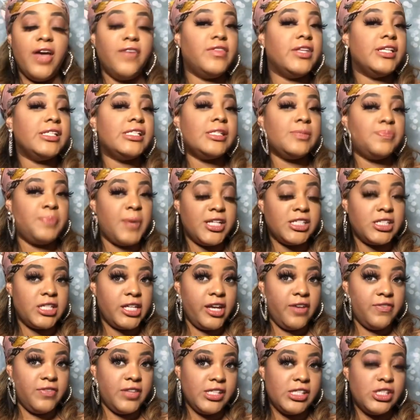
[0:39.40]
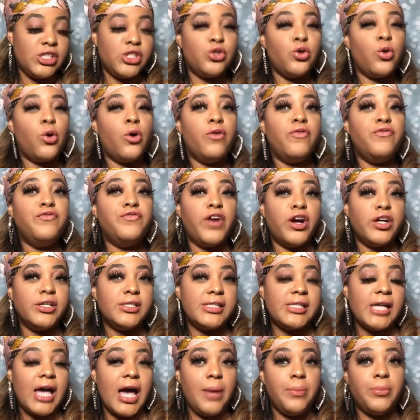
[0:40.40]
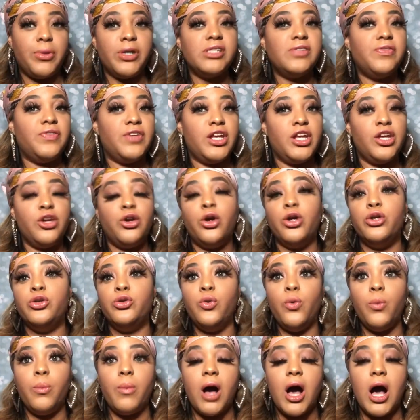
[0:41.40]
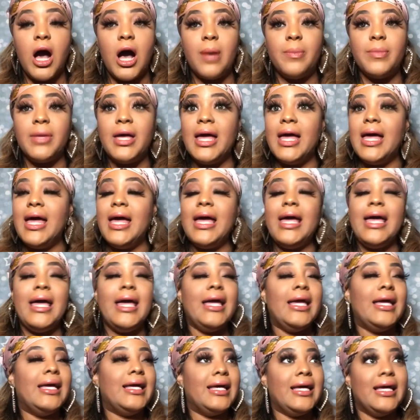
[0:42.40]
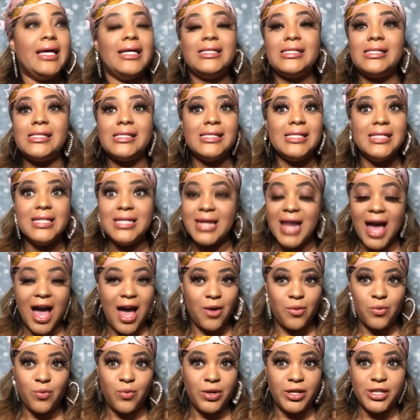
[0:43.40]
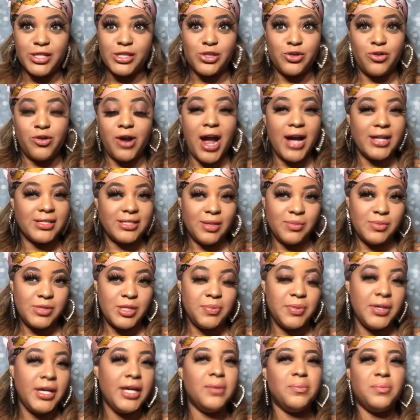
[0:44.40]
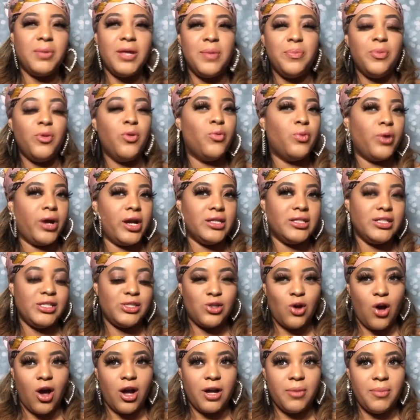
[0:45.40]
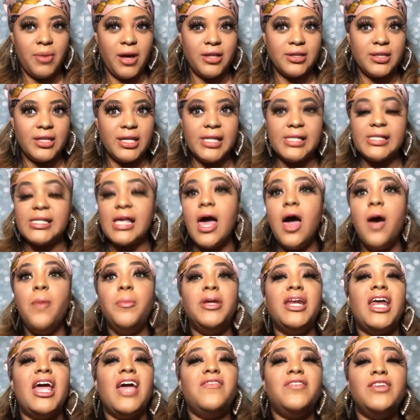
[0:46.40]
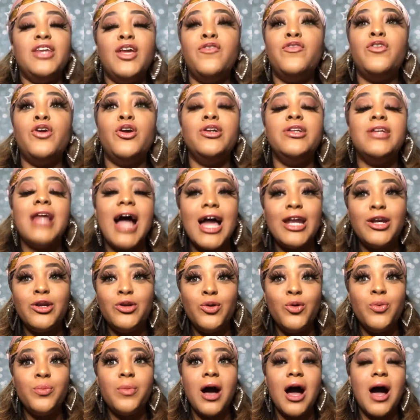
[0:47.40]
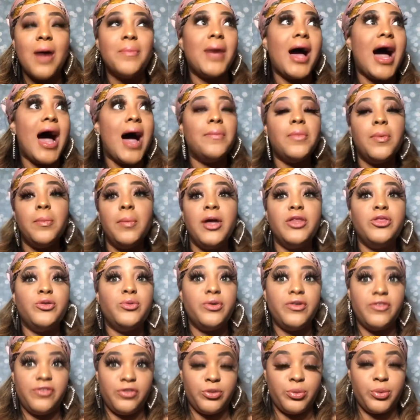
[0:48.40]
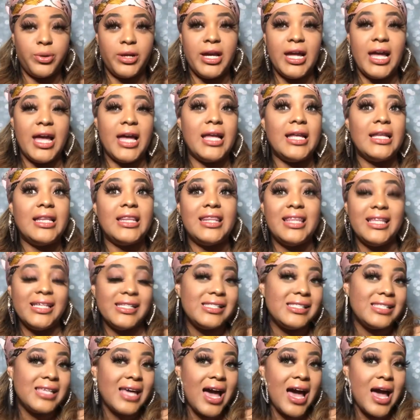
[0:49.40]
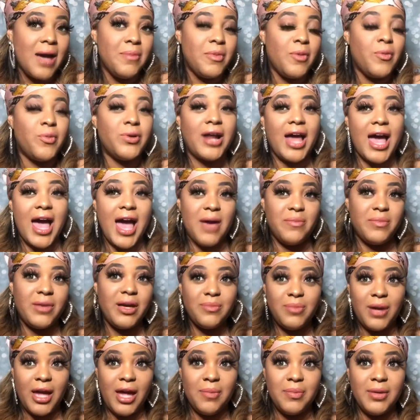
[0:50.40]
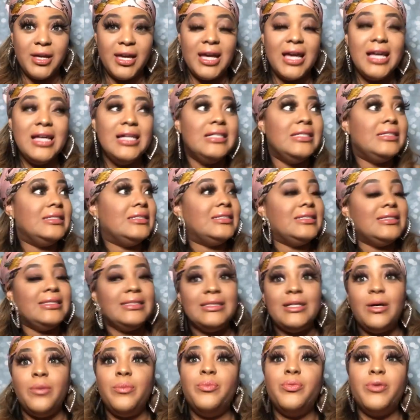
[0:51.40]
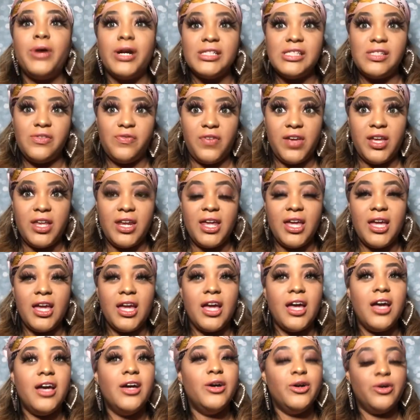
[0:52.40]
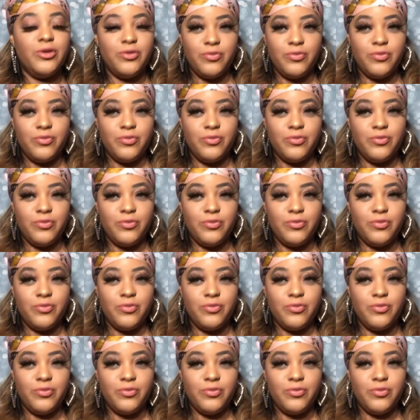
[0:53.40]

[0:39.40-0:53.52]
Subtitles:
especially if this is your first time breastfeeding, you're a new mom, it's not what it's cracked up to be, and people rarely talk about this. But even if you're not a new mom, I'm a mother of three, and this time when I had my baby, breastfeeding